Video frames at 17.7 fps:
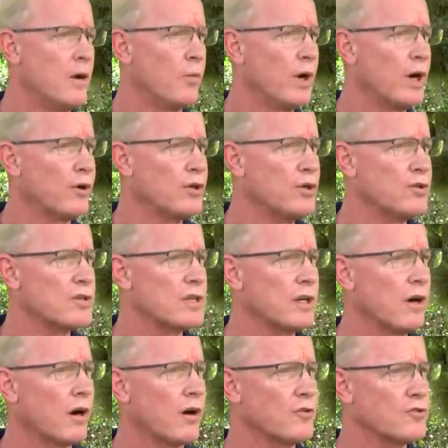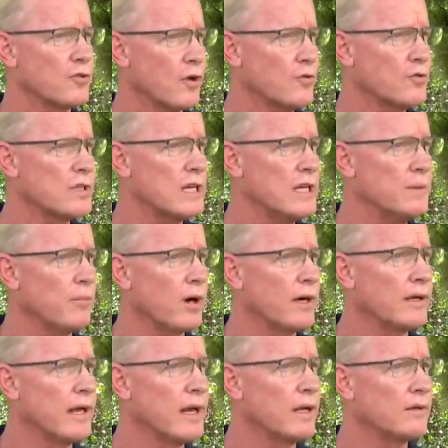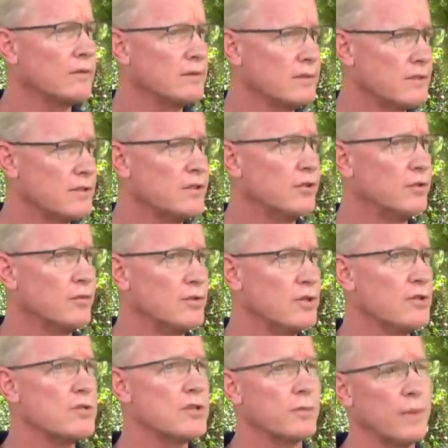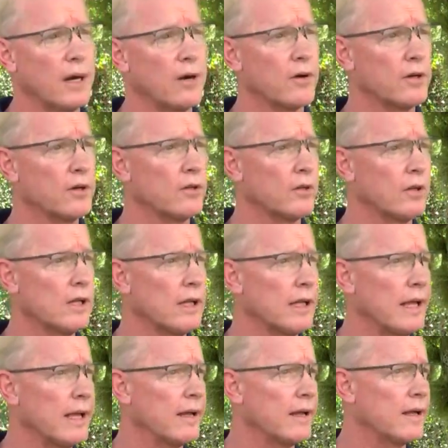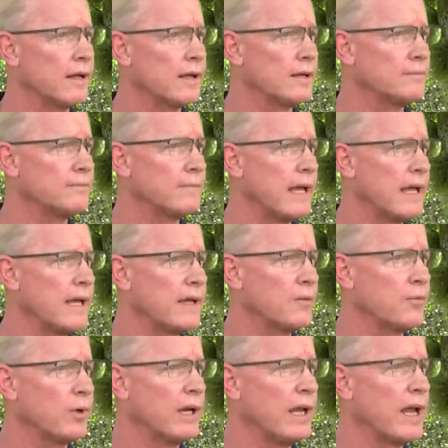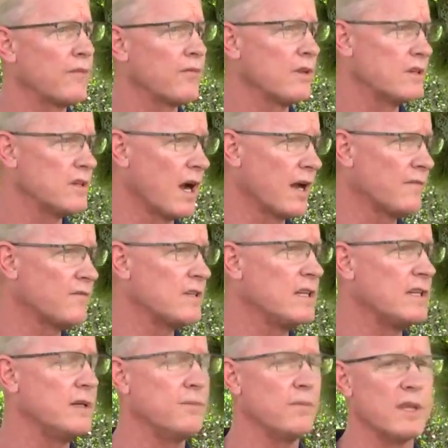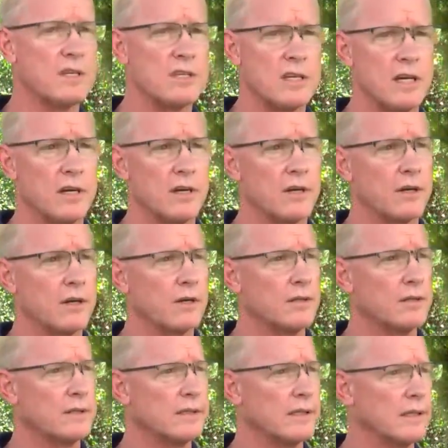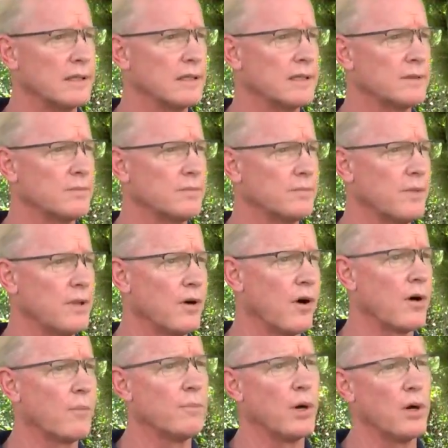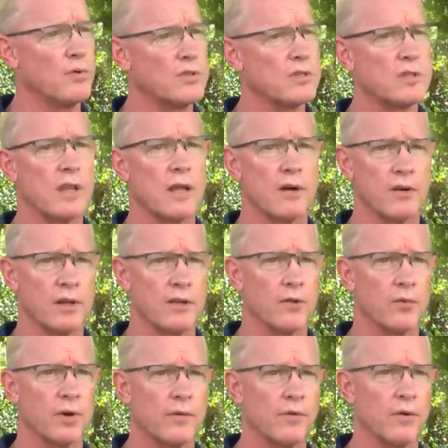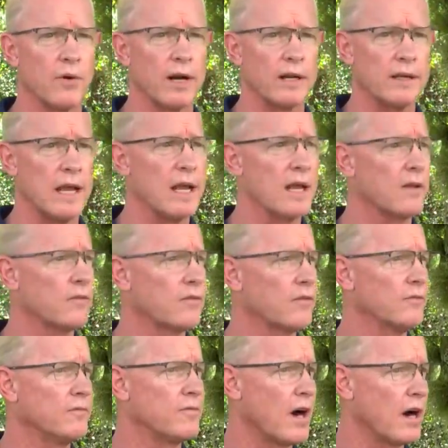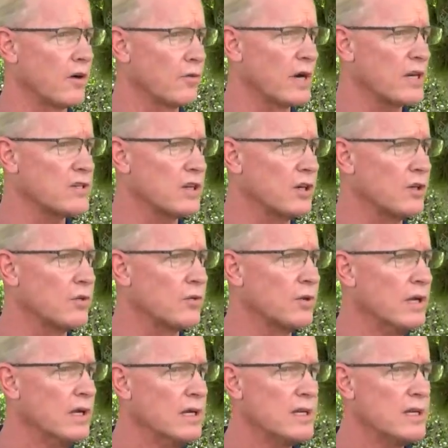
We are using our drone team right now to do some aerial, um, and we have the dive team that's here. Uh, there are boats that are in the river right now, some fire rescue.